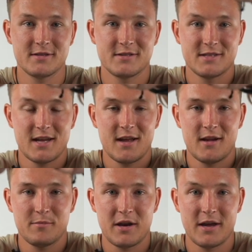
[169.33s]

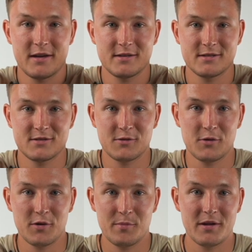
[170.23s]
sell blankets
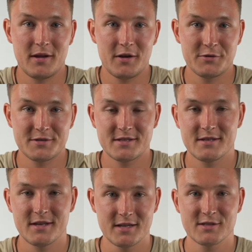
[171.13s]
or
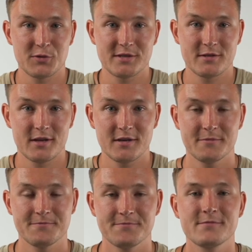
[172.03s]
pillows in Switzerland.